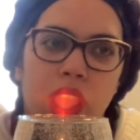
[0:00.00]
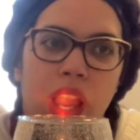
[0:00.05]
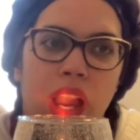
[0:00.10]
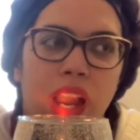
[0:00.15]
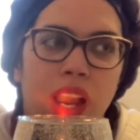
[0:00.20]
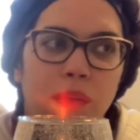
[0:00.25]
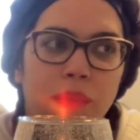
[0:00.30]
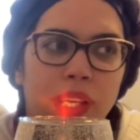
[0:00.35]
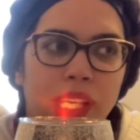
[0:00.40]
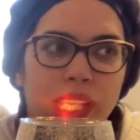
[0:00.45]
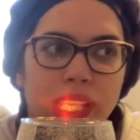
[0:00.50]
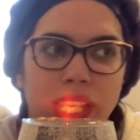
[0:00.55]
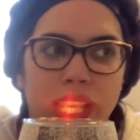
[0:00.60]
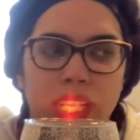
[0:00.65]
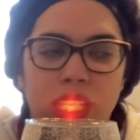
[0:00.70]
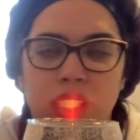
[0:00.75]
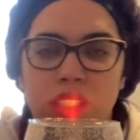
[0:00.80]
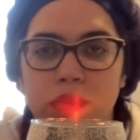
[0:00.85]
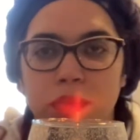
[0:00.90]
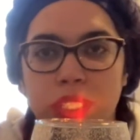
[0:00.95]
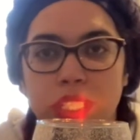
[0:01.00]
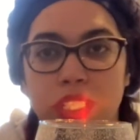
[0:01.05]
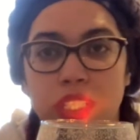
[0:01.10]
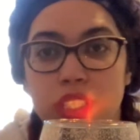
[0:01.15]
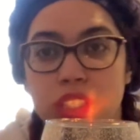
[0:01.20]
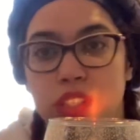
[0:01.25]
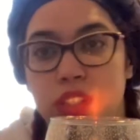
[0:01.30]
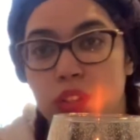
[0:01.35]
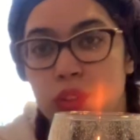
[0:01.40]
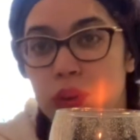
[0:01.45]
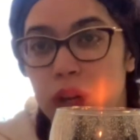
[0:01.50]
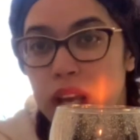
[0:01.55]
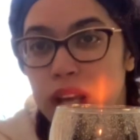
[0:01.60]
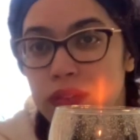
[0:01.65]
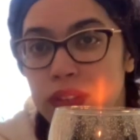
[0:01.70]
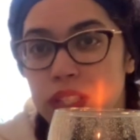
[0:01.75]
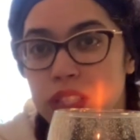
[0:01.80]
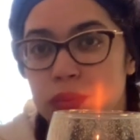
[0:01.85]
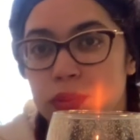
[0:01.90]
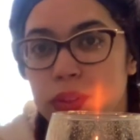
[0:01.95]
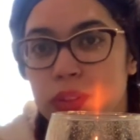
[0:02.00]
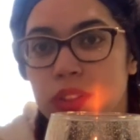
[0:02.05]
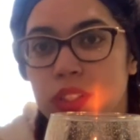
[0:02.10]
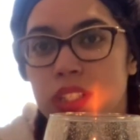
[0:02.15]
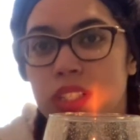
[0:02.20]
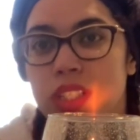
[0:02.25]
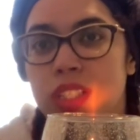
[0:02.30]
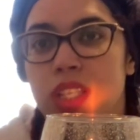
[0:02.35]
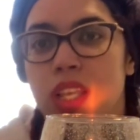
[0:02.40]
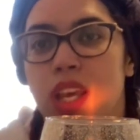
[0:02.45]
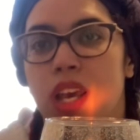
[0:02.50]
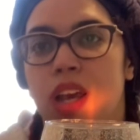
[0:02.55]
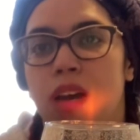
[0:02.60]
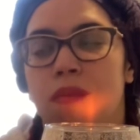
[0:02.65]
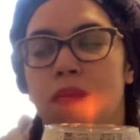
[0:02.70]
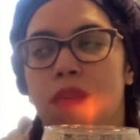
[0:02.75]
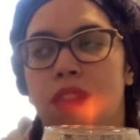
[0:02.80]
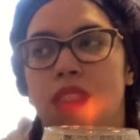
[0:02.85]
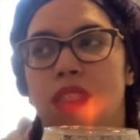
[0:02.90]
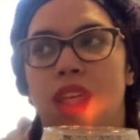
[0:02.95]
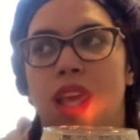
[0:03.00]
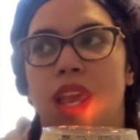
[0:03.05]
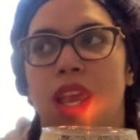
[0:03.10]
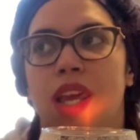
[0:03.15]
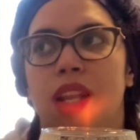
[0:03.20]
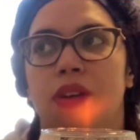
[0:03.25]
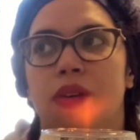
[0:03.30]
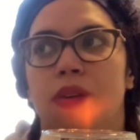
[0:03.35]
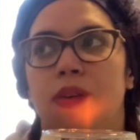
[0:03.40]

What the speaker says: Again, either because you have experienced that,